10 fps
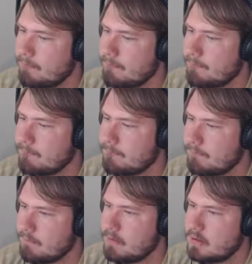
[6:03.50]

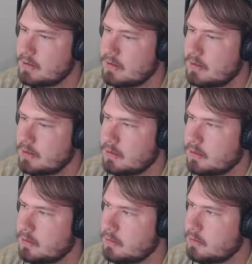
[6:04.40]

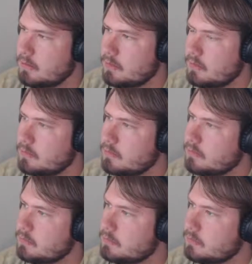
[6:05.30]

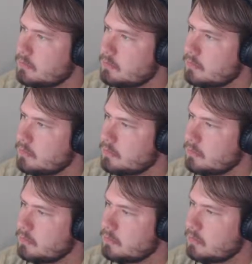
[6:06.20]

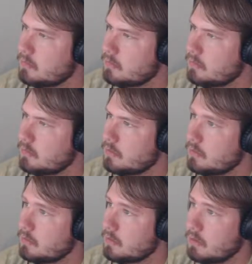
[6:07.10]

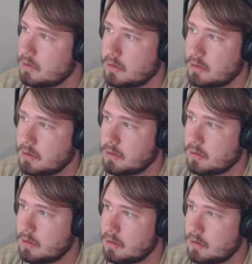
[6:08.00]

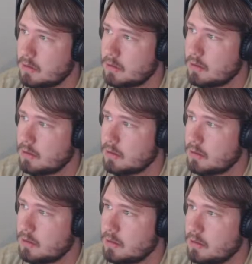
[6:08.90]

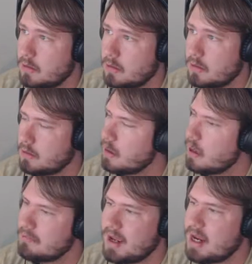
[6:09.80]
Oh
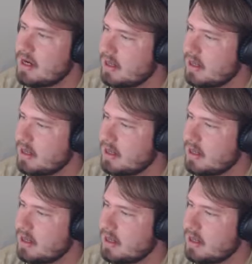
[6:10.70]
man,